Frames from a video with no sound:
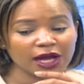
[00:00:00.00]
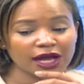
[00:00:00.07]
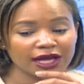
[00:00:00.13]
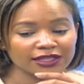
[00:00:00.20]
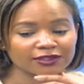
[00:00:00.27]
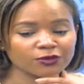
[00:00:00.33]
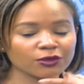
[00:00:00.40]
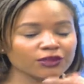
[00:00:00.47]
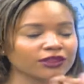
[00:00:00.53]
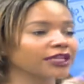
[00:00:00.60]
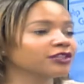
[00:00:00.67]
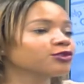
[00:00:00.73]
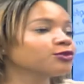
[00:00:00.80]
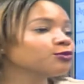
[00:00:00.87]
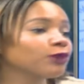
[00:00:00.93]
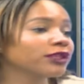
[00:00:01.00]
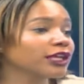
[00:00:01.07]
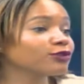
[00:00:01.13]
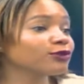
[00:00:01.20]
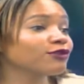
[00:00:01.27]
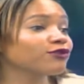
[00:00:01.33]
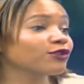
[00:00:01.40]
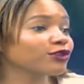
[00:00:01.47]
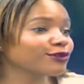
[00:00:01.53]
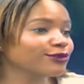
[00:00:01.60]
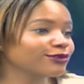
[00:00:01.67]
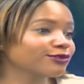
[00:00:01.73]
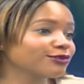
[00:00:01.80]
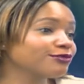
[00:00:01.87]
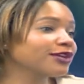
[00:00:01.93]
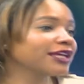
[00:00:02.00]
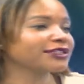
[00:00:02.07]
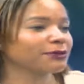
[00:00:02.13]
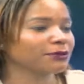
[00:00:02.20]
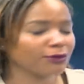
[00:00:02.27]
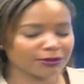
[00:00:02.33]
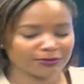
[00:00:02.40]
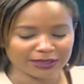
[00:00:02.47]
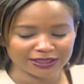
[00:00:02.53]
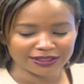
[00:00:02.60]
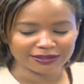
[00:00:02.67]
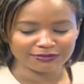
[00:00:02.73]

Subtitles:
were asked what they're doing for the youth to create employment,